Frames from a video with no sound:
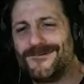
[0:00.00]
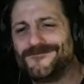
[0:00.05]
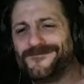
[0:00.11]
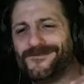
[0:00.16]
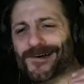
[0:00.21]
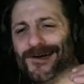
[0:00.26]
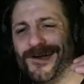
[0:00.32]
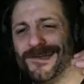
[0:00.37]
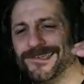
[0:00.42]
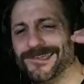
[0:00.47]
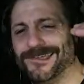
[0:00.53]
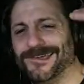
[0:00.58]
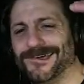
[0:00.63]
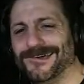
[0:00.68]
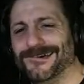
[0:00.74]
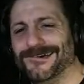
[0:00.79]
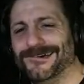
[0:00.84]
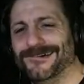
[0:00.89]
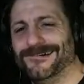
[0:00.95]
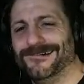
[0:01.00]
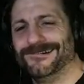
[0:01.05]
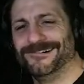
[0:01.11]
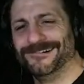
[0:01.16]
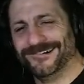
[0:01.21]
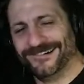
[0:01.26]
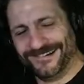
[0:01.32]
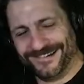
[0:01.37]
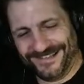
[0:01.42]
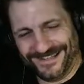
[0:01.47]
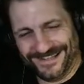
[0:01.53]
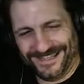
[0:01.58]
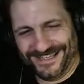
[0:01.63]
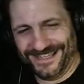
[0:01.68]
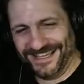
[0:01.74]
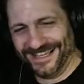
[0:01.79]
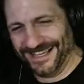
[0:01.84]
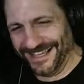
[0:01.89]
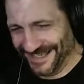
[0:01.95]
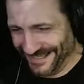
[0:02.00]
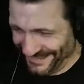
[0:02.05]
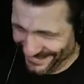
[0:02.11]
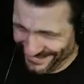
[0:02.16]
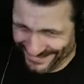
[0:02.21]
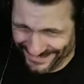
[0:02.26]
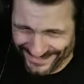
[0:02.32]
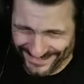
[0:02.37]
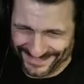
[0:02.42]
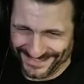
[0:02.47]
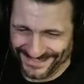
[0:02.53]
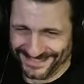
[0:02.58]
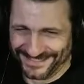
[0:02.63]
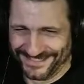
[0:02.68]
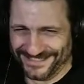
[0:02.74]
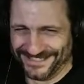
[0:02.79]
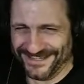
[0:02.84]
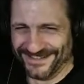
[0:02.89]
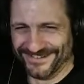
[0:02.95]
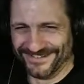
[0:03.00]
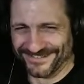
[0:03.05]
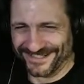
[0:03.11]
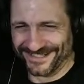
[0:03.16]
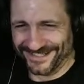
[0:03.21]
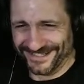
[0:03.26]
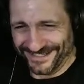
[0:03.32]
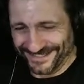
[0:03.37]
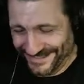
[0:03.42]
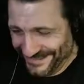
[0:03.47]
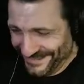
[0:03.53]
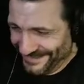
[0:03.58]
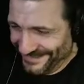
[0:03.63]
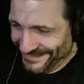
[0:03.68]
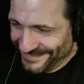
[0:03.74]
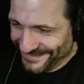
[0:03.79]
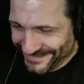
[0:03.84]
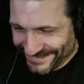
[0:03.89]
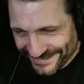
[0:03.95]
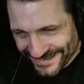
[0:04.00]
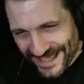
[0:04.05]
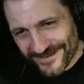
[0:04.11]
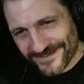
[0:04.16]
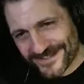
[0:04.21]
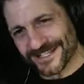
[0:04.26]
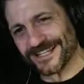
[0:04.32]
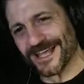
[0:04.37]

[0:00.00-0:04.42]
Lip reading: Fuck you. So good. That was the